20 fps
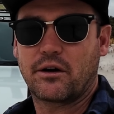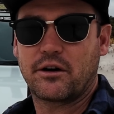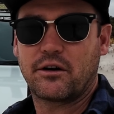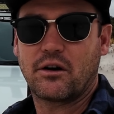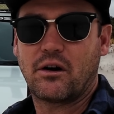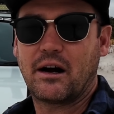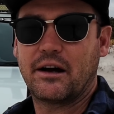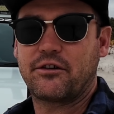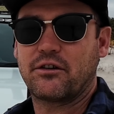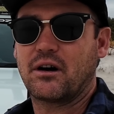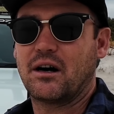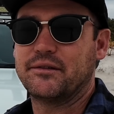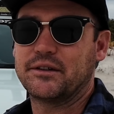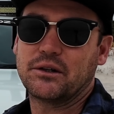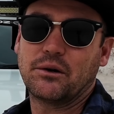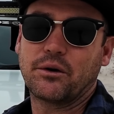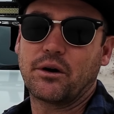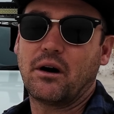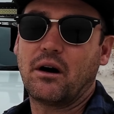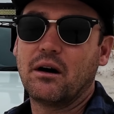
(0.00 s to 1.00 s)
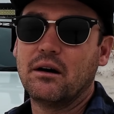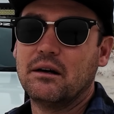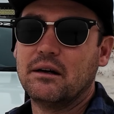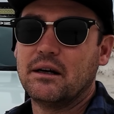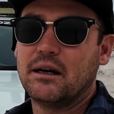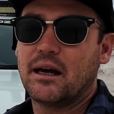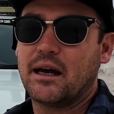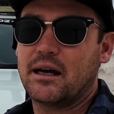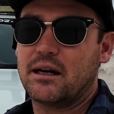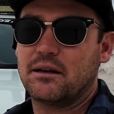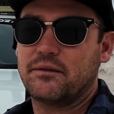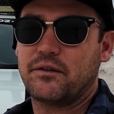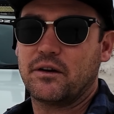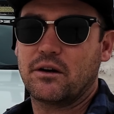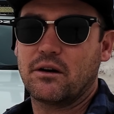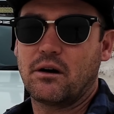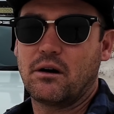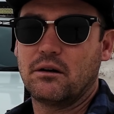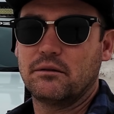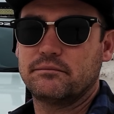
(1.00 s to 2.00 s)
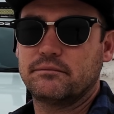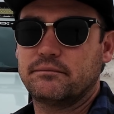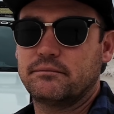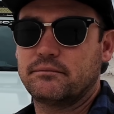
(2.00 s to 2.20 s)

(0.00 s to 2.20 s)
of night driving or not. And if you're not,